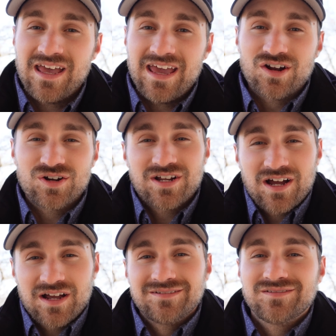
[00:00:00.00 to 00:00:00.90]
And her
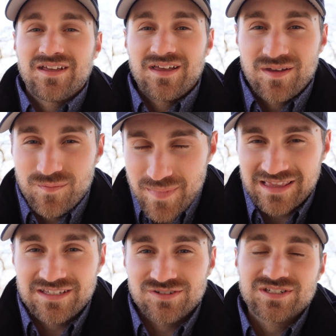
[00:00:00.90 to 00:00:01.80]
dog
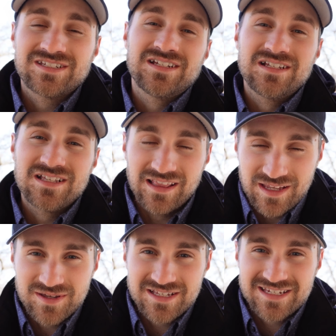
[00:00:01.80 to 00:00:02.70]
met those
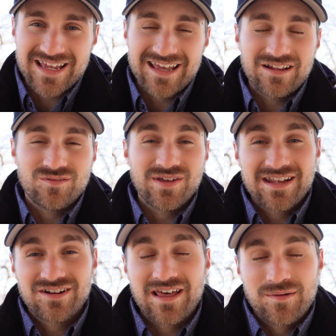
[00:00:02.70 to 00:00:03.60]
limits and we
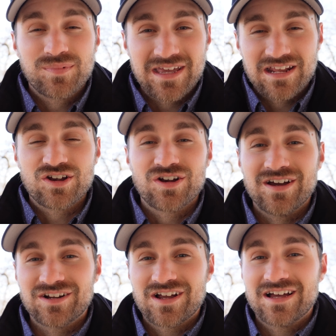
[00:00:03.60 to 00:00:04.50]
ended up getting her
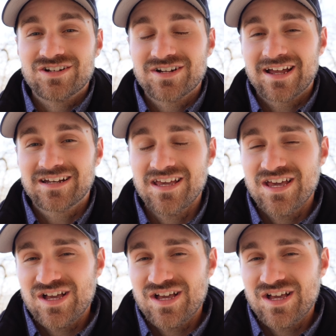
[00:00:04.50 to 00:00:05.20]
under contract.